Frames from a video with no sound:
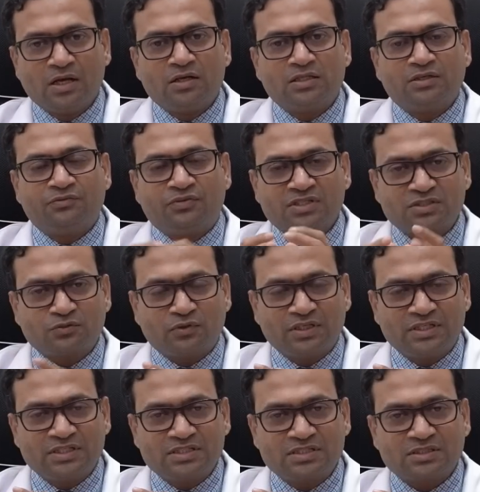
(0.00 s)
The first one
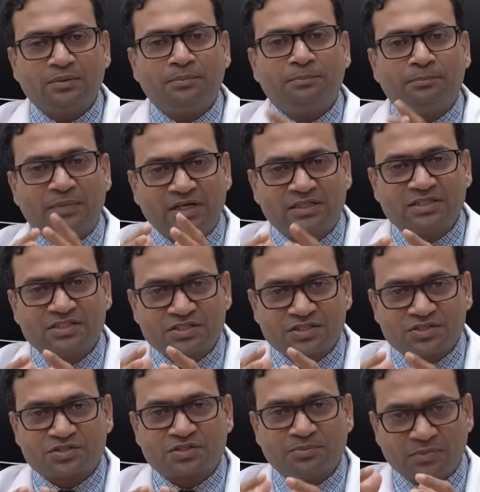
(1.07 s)
is
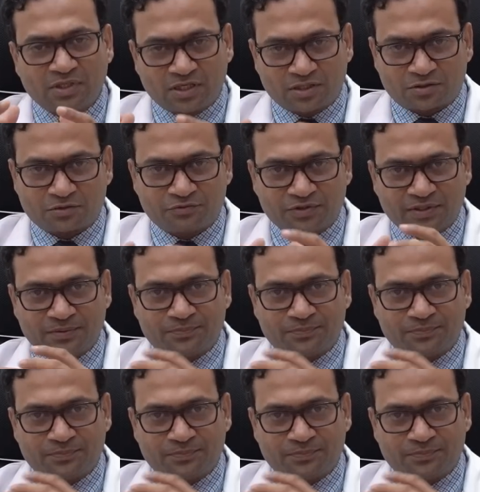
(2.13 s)
multisystem atrophy.